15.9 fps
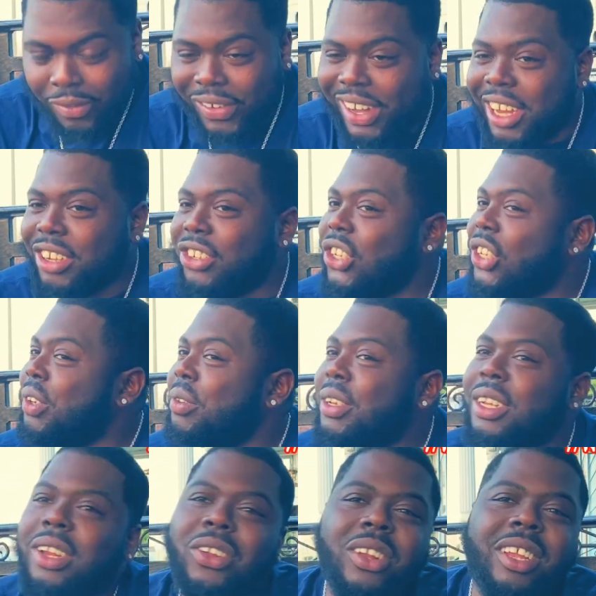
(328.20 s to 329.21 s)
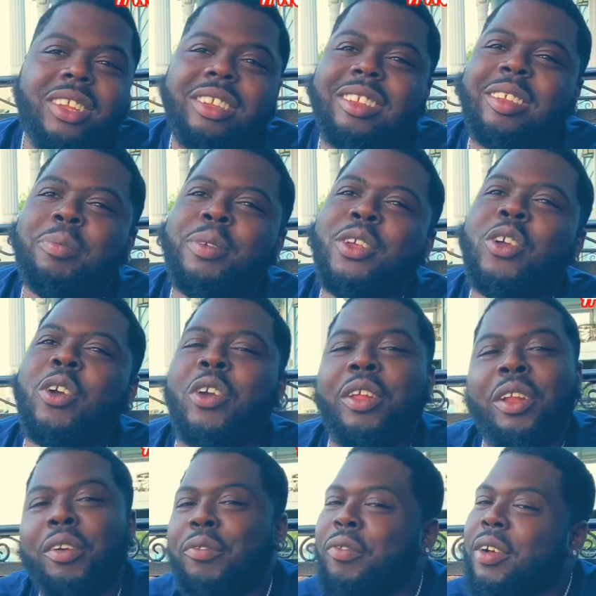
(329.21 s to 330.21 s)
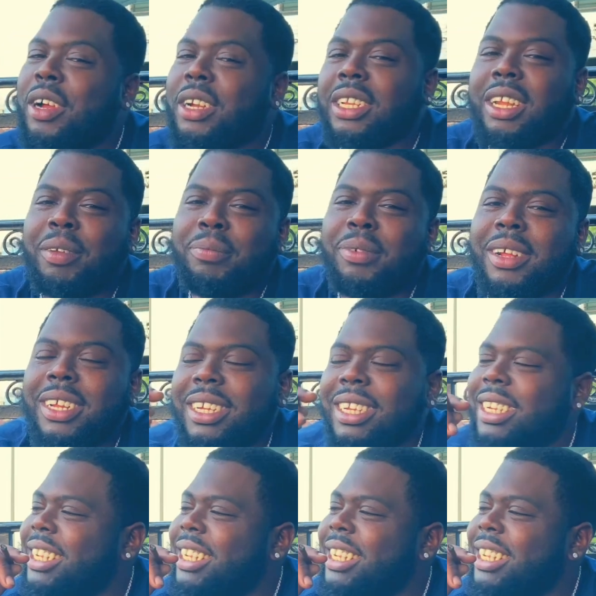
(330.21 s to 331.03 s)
in the relationship. Don't listen to me, you're gonna end up fucked up, brother.